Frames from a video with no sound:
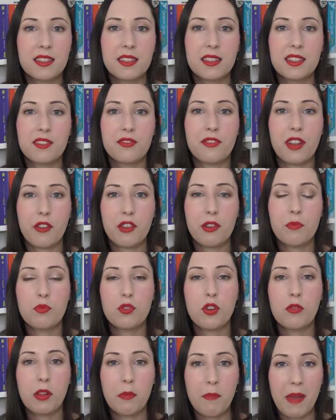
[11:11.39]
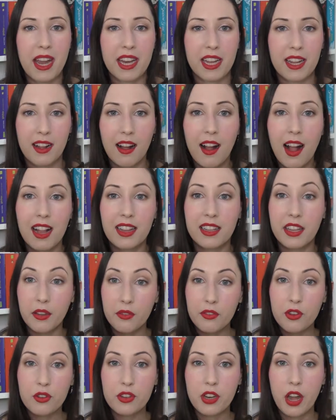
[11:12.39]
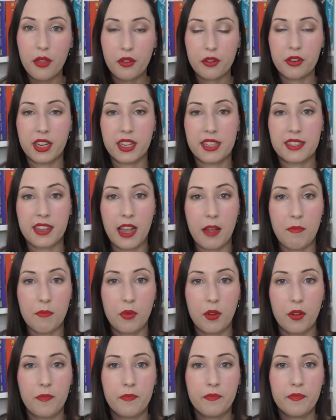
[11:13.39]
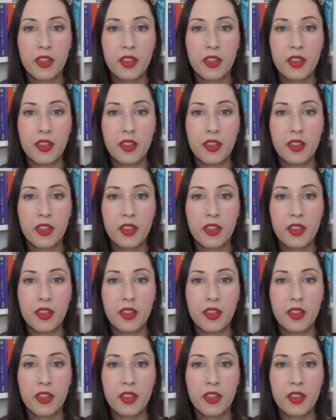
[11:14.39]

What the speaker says: this is very problematic. I'll give you another example.